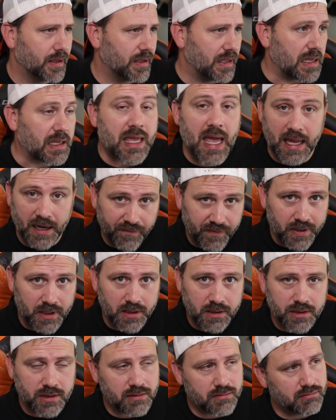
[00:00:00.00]
It kind of
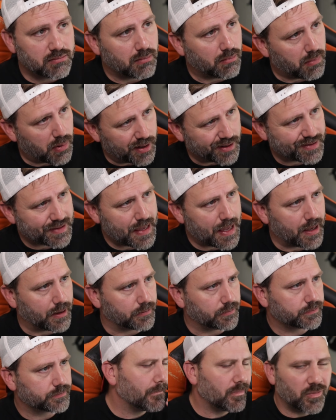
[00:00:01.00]
is, but it's not.
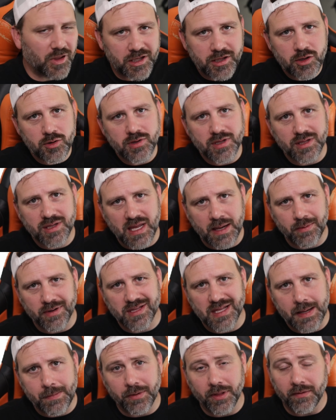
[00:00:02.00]
Let's use the same
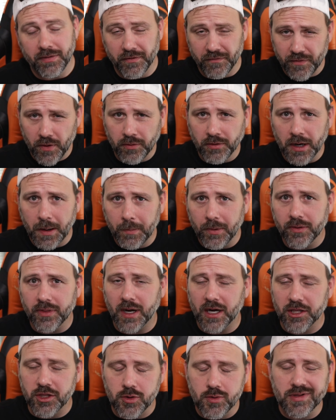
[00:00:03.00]
example of the phone number that
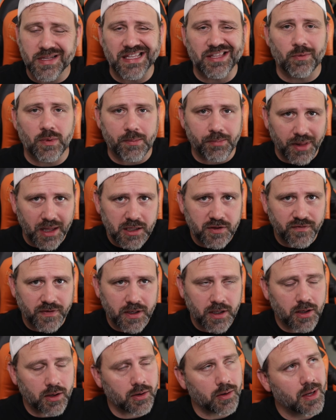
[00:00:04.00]
I used in the replace
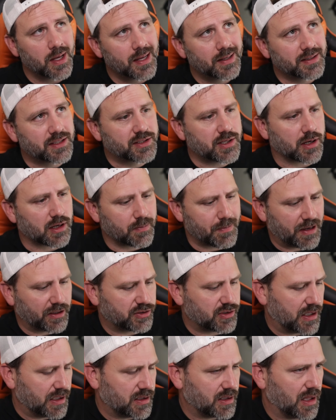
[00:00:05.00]
video to talk about
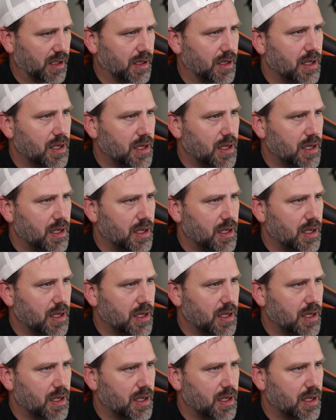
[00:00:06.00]
translate.